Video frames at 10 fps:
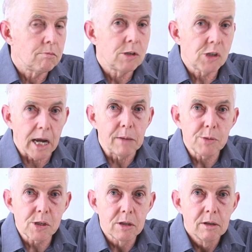
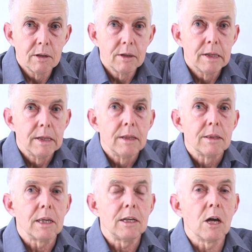shapes
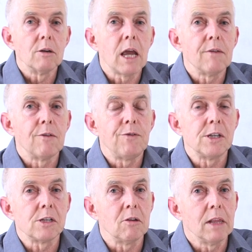that don't have a
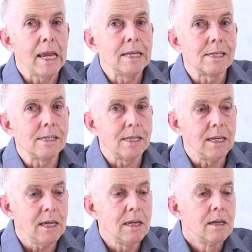physical
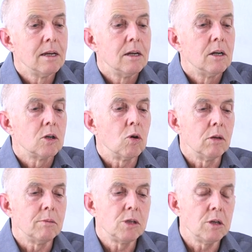entity, call
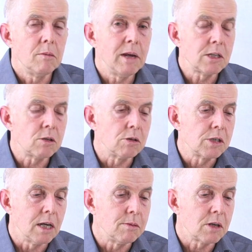them two-dimensional
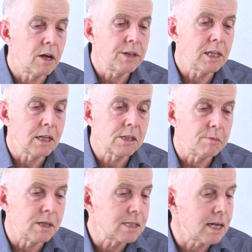shapes. I think that's a
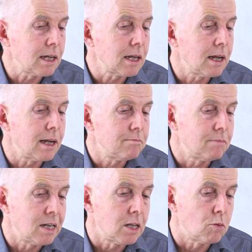mistake.
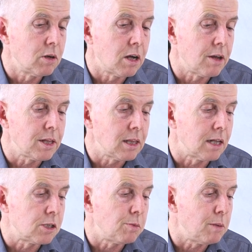Another one, I think
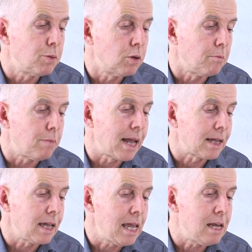that should be put
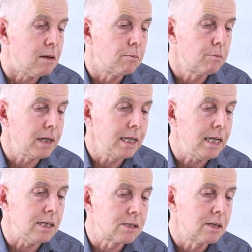back in,
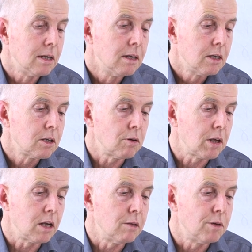please,
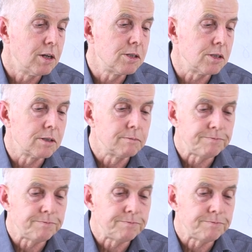curriculum writers.